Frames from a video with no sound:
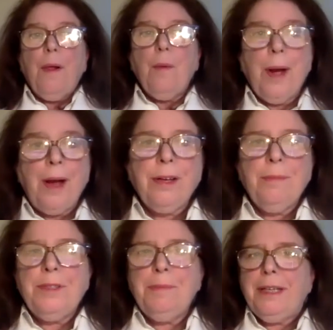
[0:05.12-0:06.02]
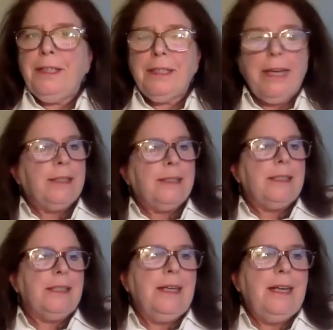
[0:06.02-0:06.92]
Welcome to Big
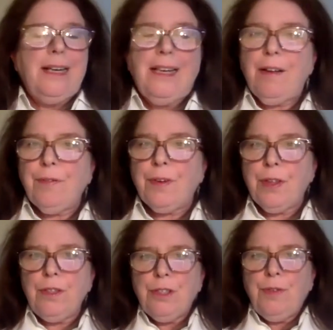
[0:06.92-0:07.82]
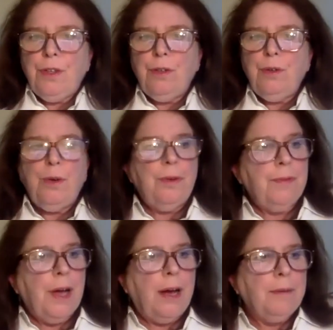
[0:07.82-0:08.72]
Tent. For those of you who
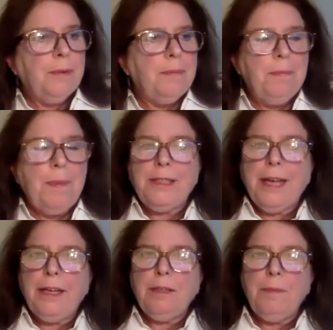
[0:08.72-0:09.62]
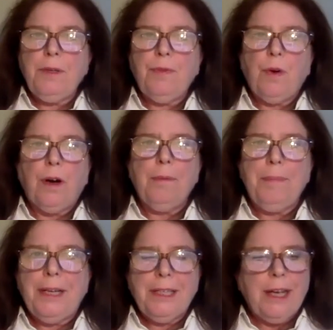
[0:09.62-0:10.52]
have not attended before,
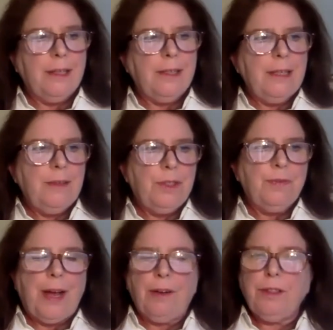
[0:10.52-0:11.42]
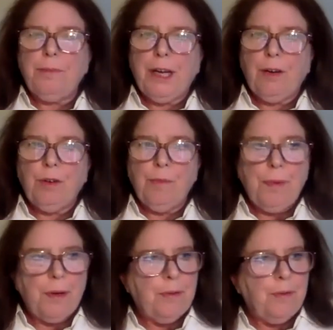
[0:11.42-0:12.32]
Big Tent was founded by a group
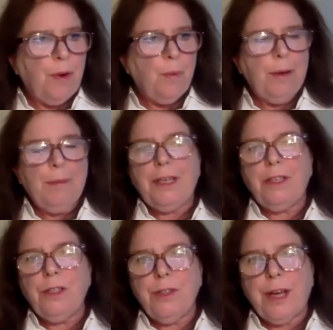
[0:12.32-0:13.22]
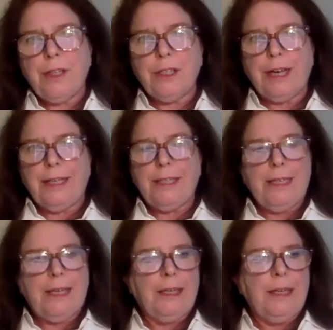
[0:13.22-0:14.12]
of women in
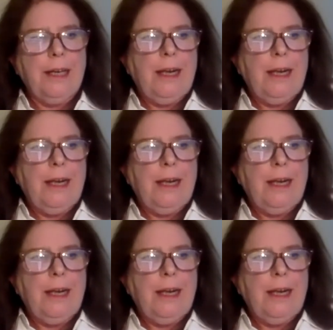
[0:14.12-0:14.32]
2019